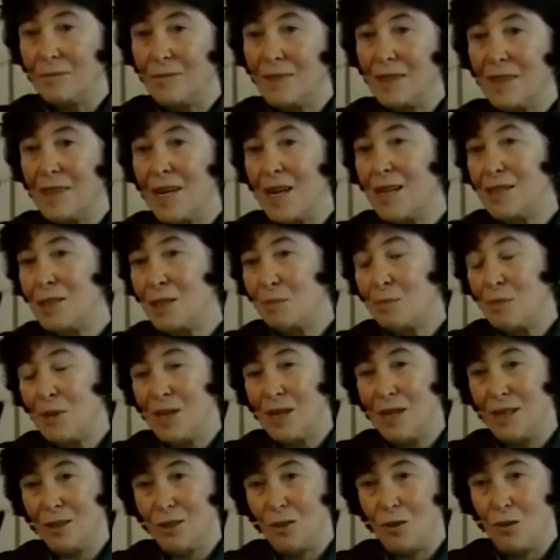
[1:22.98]

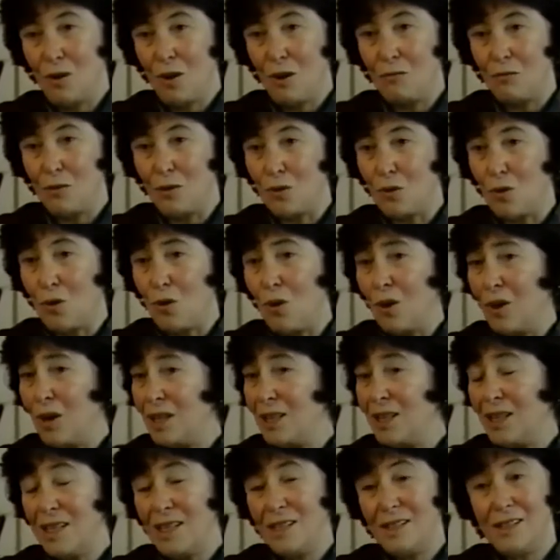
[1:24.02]
transparent cover all
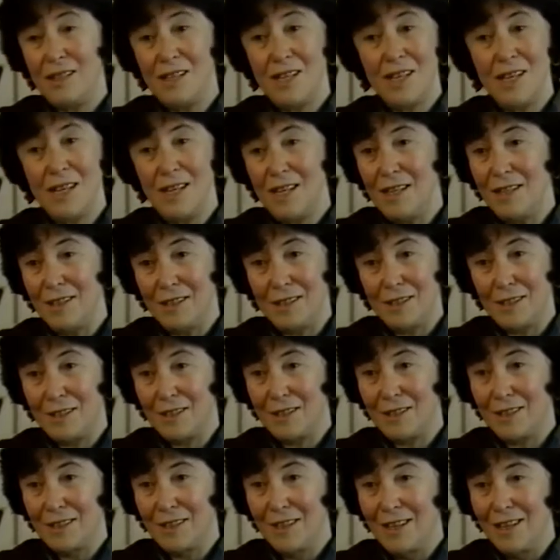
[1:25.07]
these
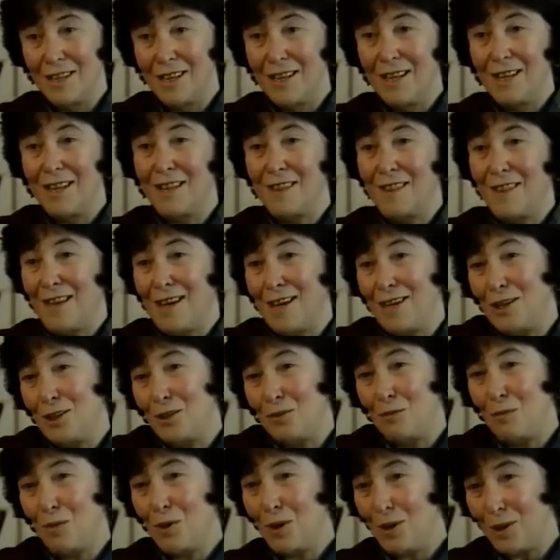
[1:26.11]
years. And there
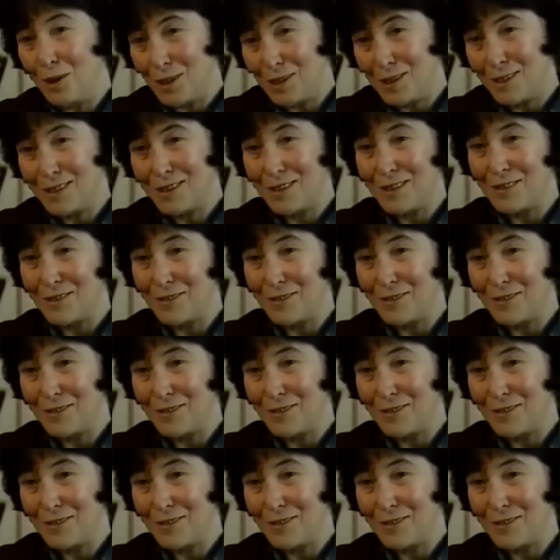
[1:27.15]
it was.